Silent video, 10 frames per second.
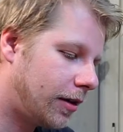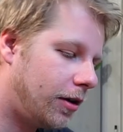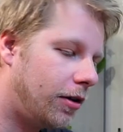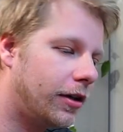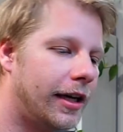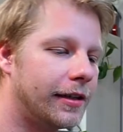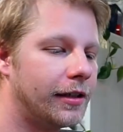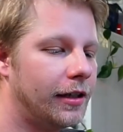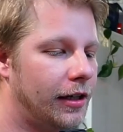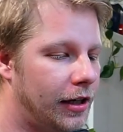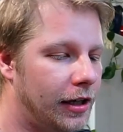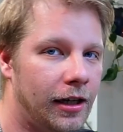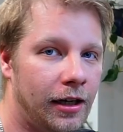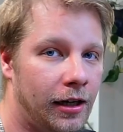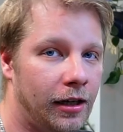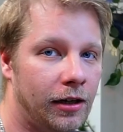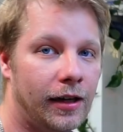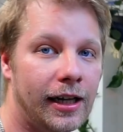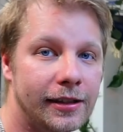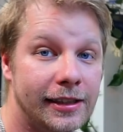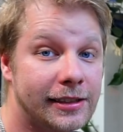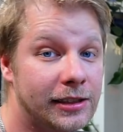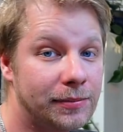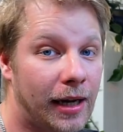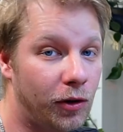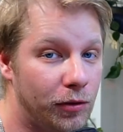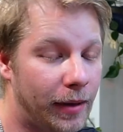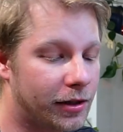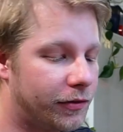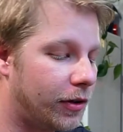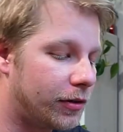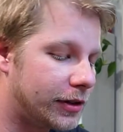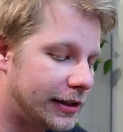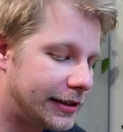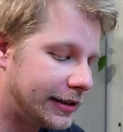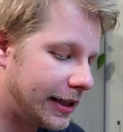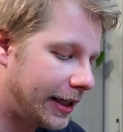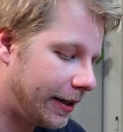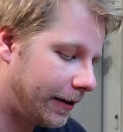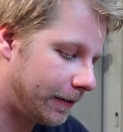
Okay, this is my old microphone. This is a